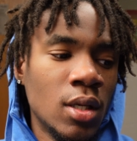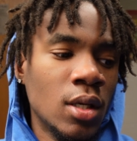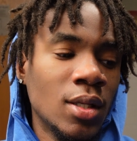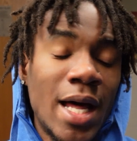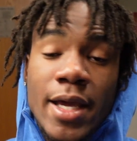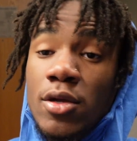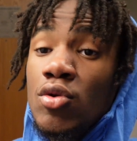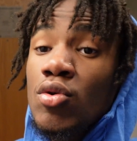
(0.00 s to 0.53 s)

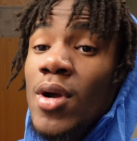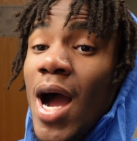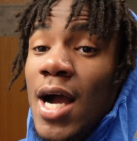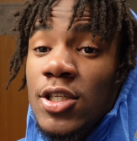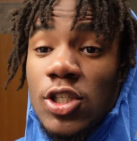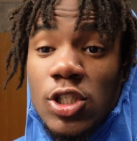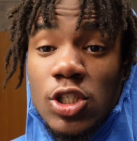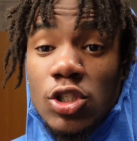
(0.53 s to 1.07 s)
like you
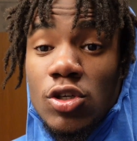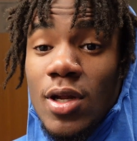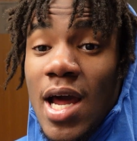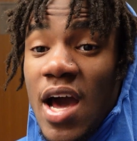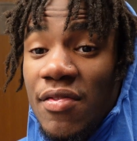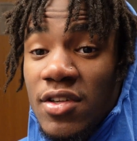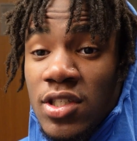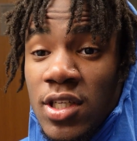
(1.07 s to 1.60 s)
guys are just gonna
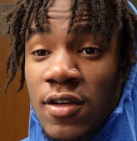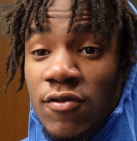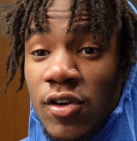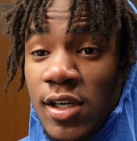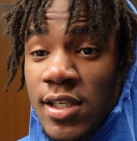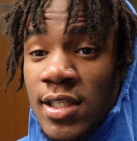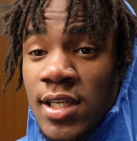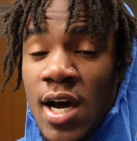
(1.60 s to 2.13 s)
have to see for
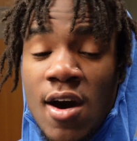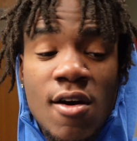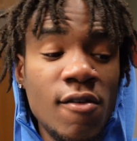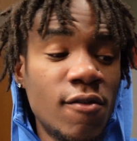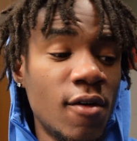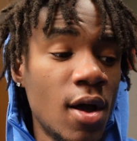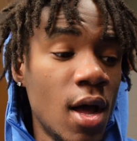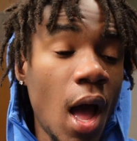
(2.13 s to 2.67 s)
yourself.
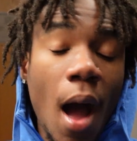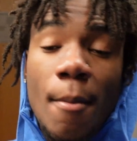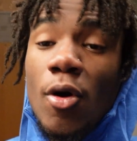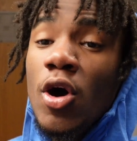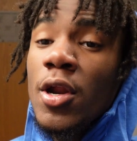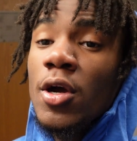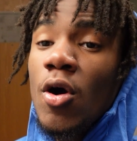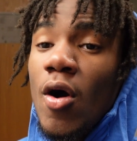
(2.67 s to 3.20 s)
I'm
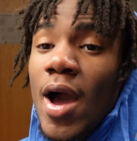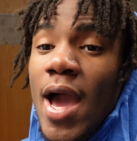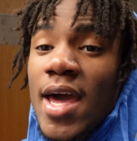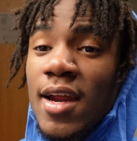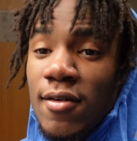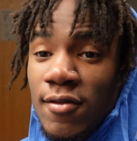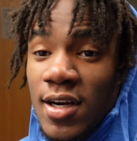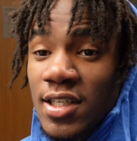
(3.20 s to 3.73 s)
gonna go ahead
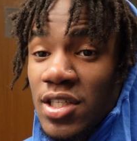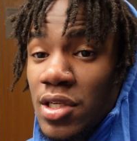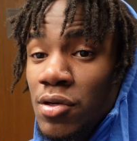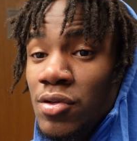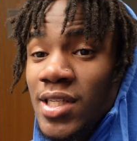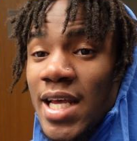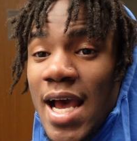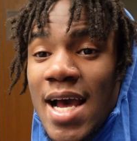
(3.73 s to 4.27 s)
and run
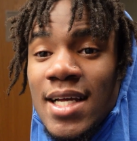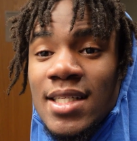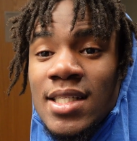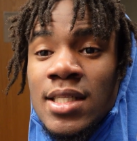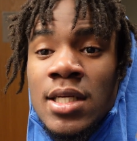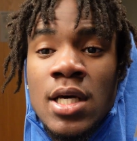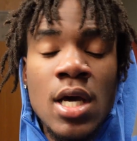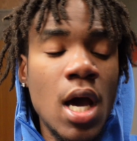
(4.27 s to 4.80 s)
two
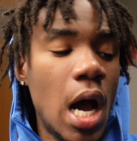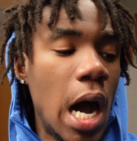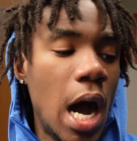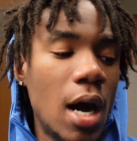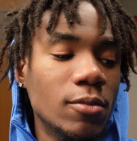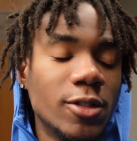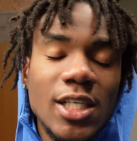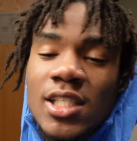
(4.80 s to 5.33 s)
tests
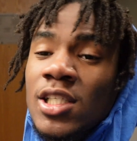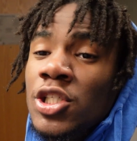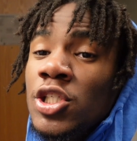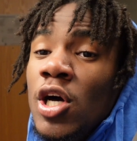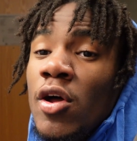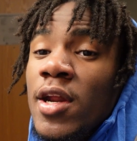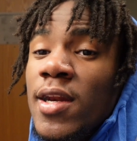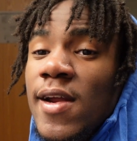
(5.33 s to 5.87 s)
just to
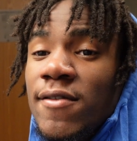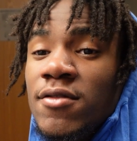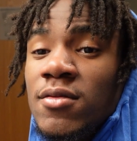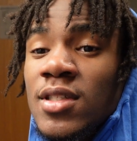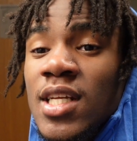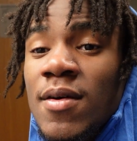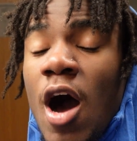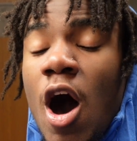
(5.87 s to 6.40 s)
show the
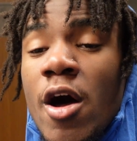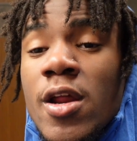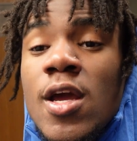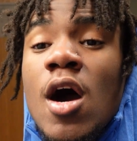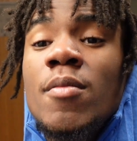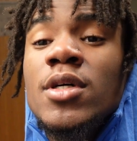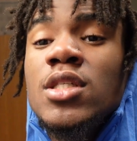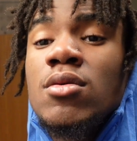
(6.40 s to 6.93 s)
difference in
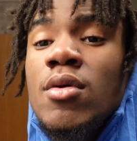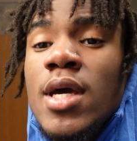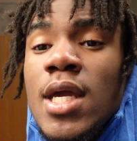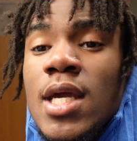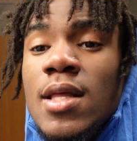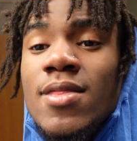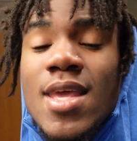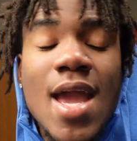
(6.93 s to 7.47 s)
audio
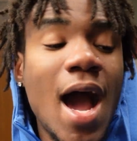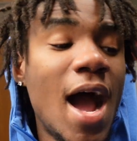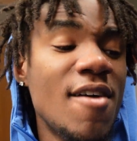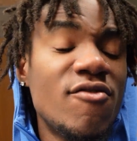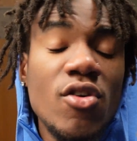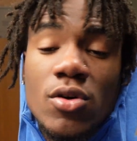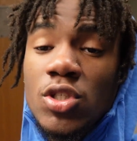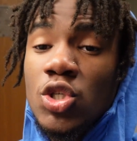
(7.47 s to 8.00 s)
between the
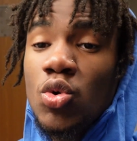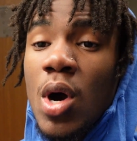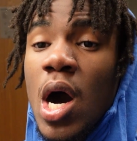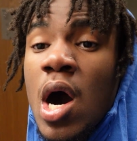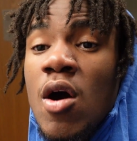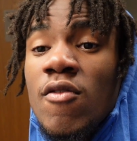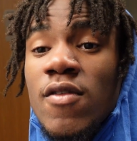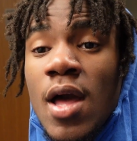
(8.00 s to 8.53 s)
iPhone
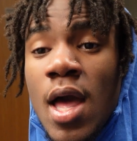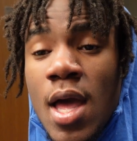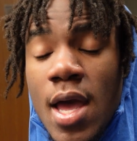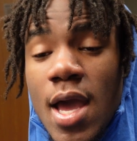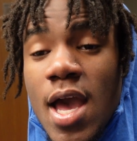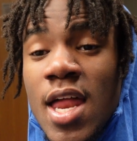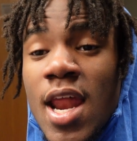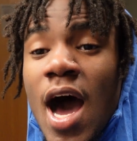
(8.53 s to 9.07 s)
12
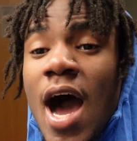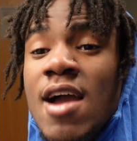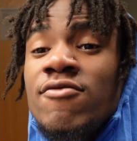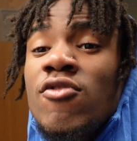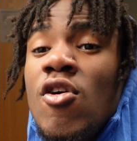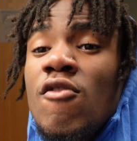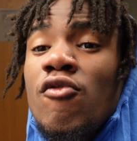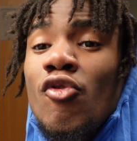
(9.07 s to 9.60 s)
and the
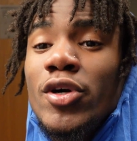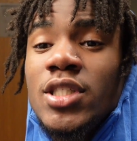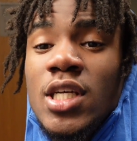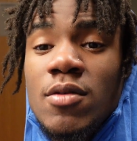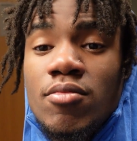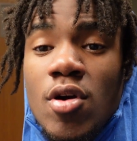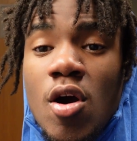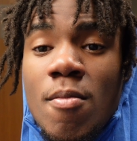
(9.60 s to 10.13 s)
iPhone
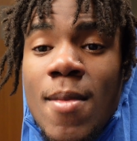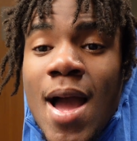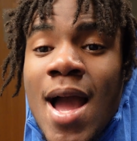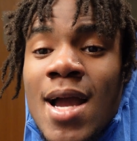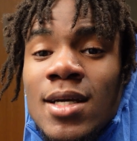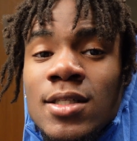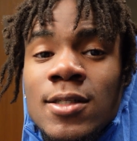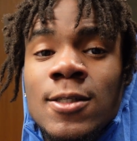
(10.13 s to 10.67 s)
14 Pro
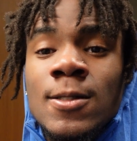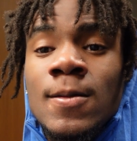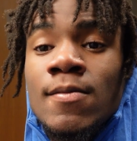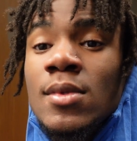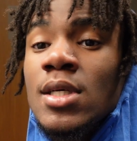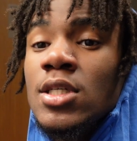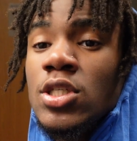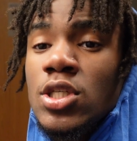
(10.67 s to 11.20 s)
Max.
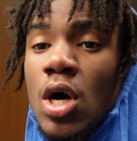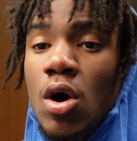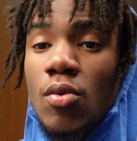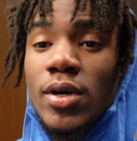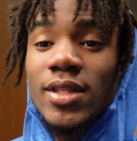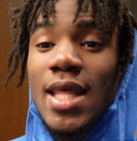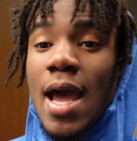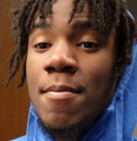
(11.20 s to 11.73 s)
So
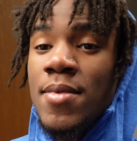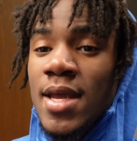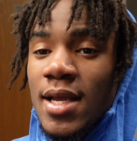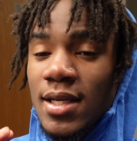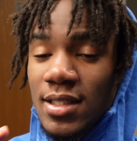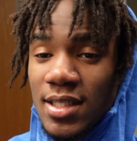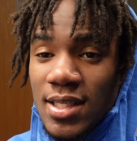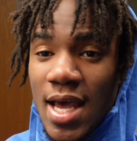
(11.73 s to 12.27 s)
with that
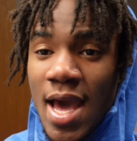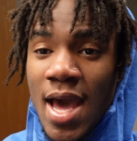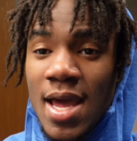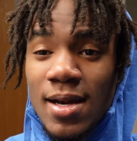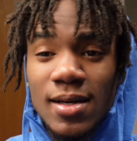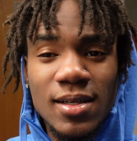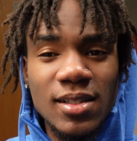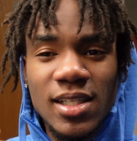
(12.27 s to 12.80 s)
being
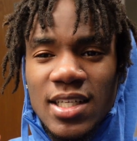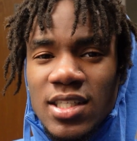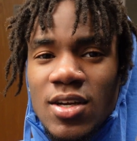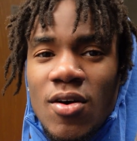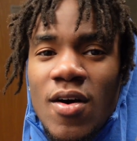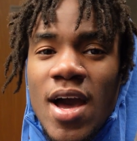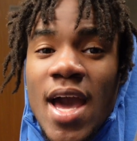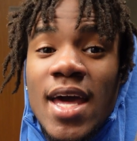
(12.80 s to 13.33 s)
said, let's
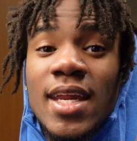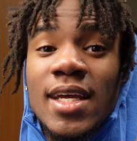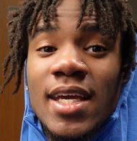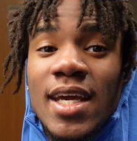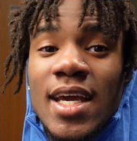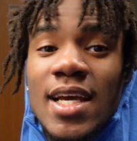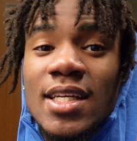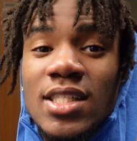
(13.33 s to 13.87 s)
go ahead and
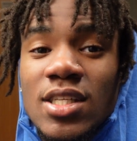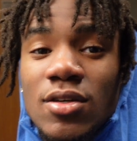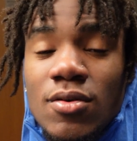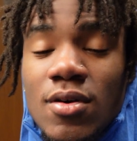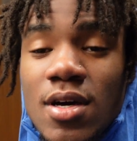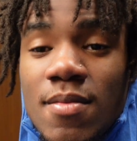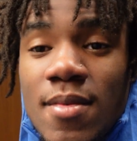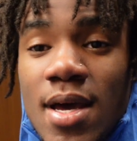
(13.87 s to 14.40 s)
get
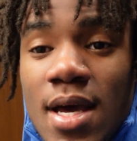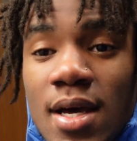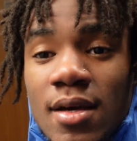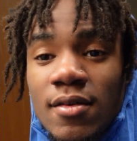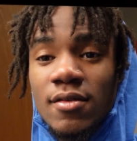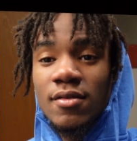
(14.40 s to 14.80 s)
into it, man.